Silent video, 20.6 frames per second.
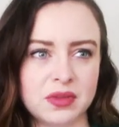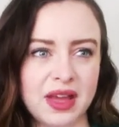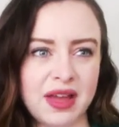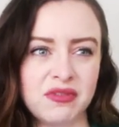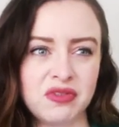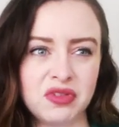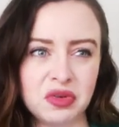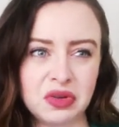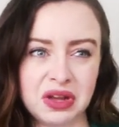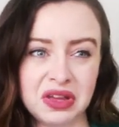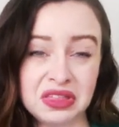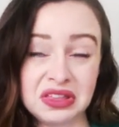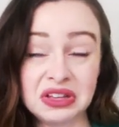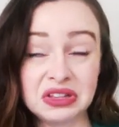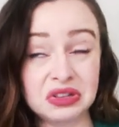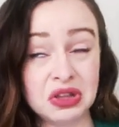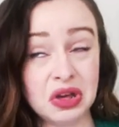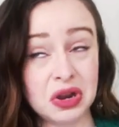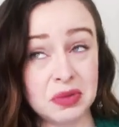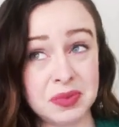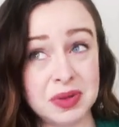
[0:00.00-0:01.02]
think a
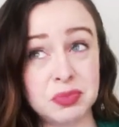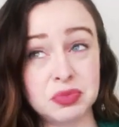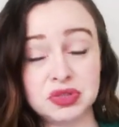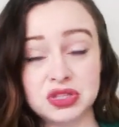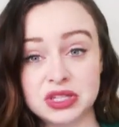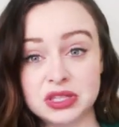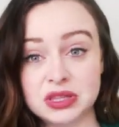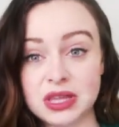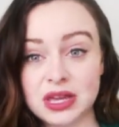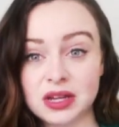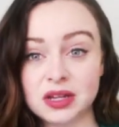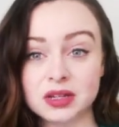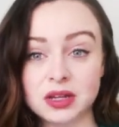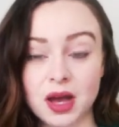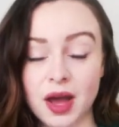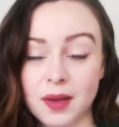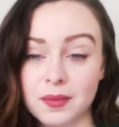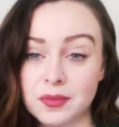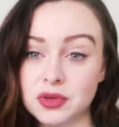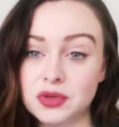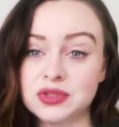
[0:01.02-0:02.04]
lot of people did that,
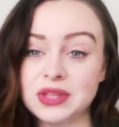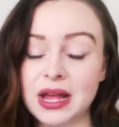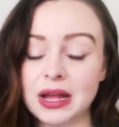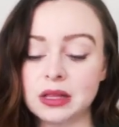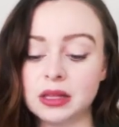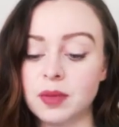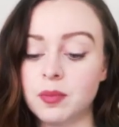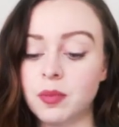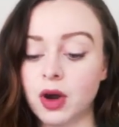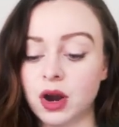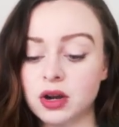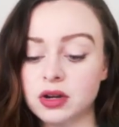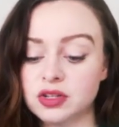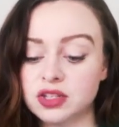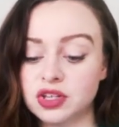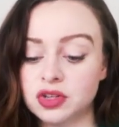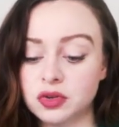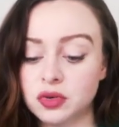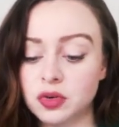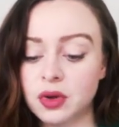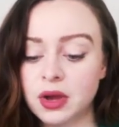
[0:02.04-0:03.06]
use that clip art
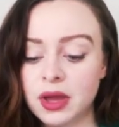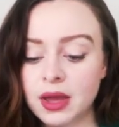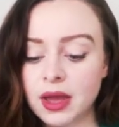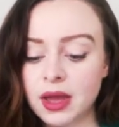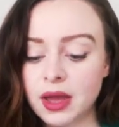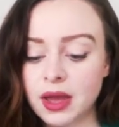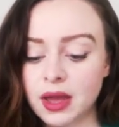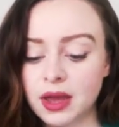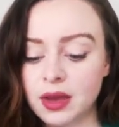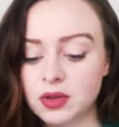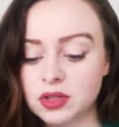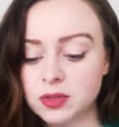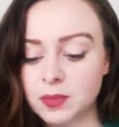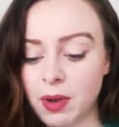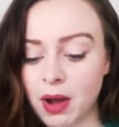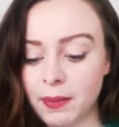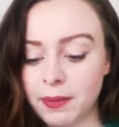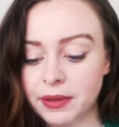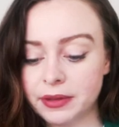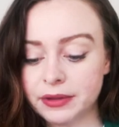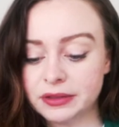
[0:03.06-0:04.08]
too. It's a
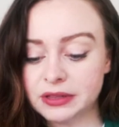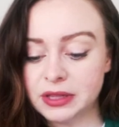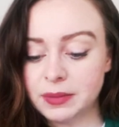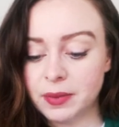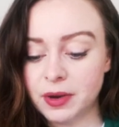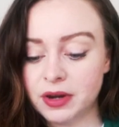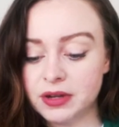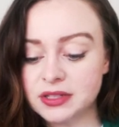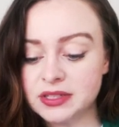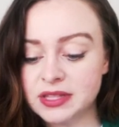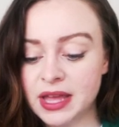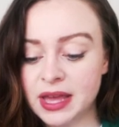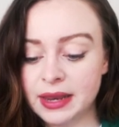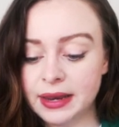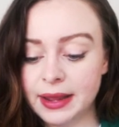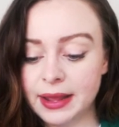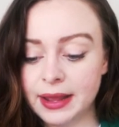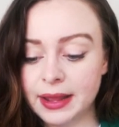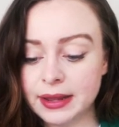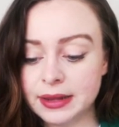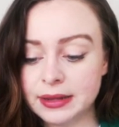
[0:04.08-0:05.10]
popular clip art
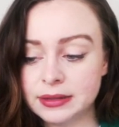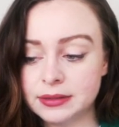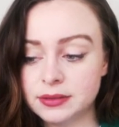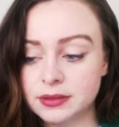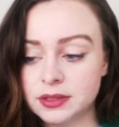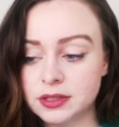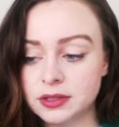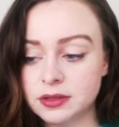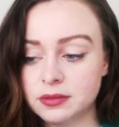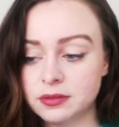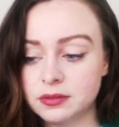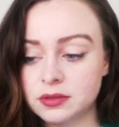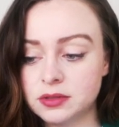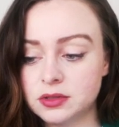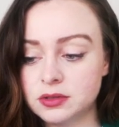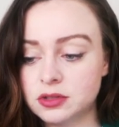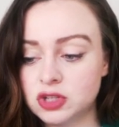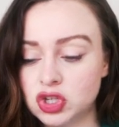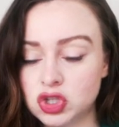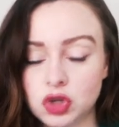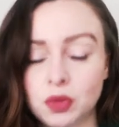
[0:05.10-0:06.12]
set and
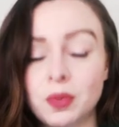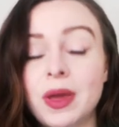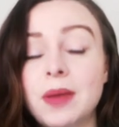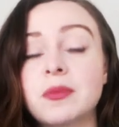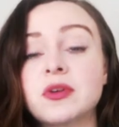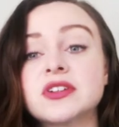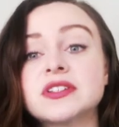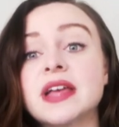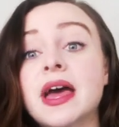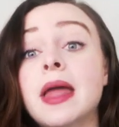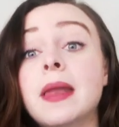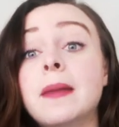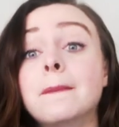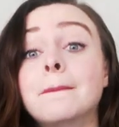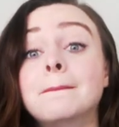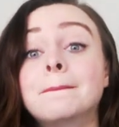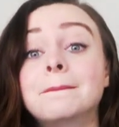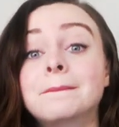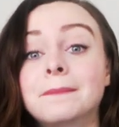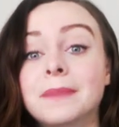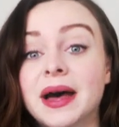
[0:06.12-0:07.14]
digital paper set,
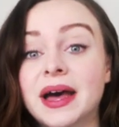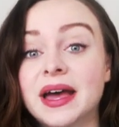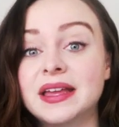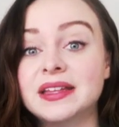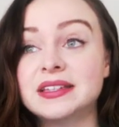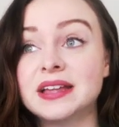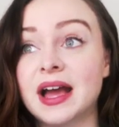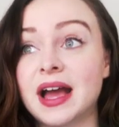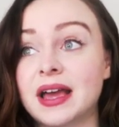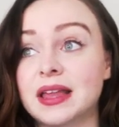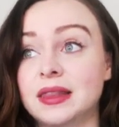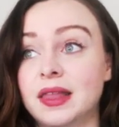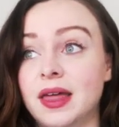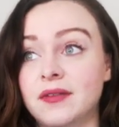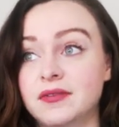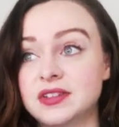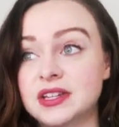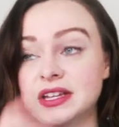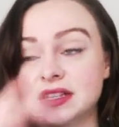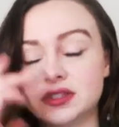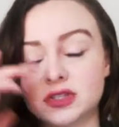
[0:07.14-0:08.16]
but I
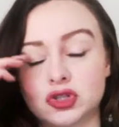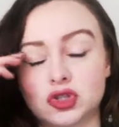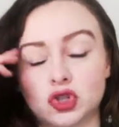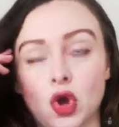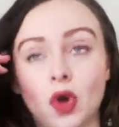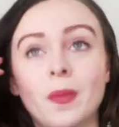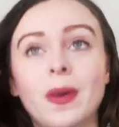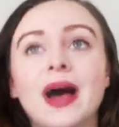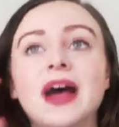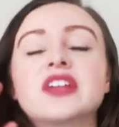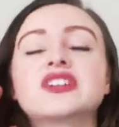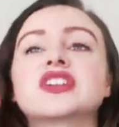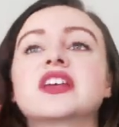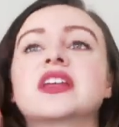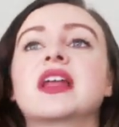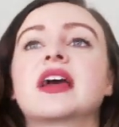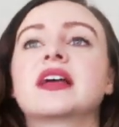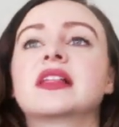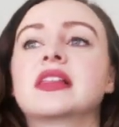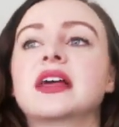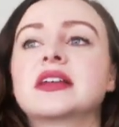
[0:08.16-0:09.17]
loved it so much.
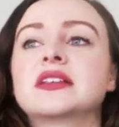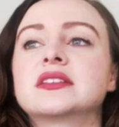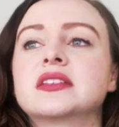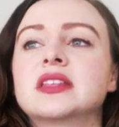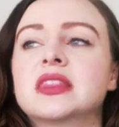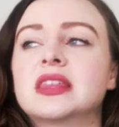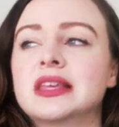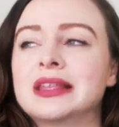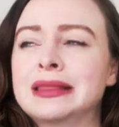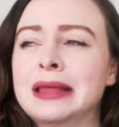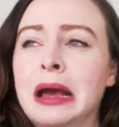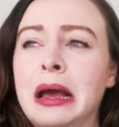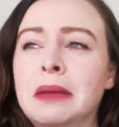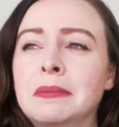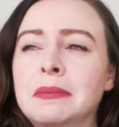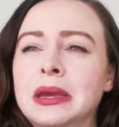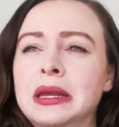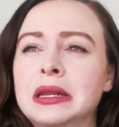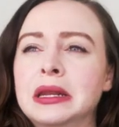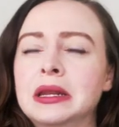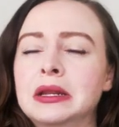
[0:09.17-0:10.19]
And I like to think that I
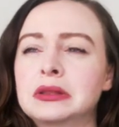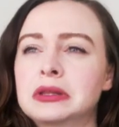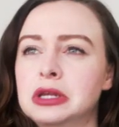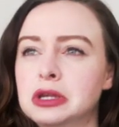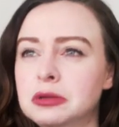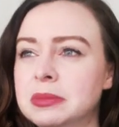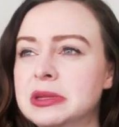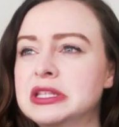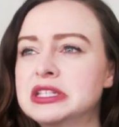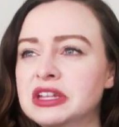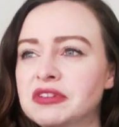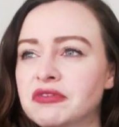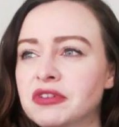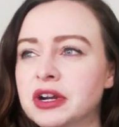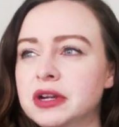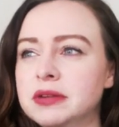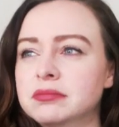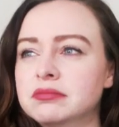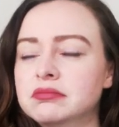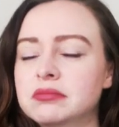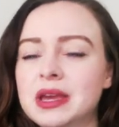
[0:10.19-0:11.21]
made it a little bit
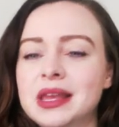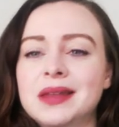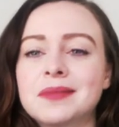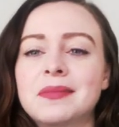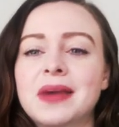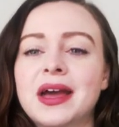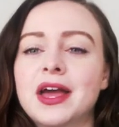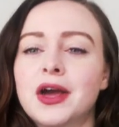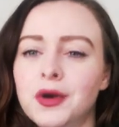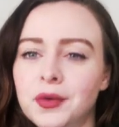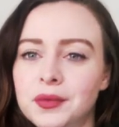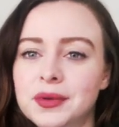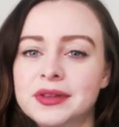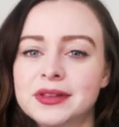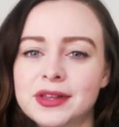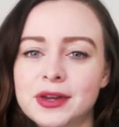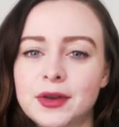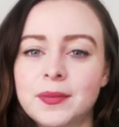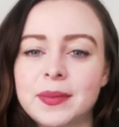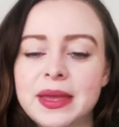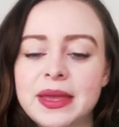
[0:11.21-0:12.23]
different, made it my own a
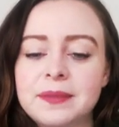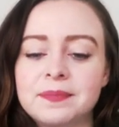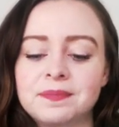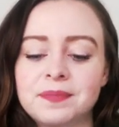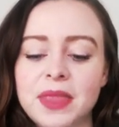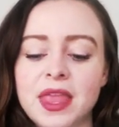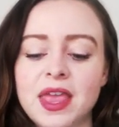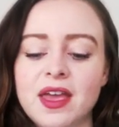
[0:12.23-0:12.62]
little bit.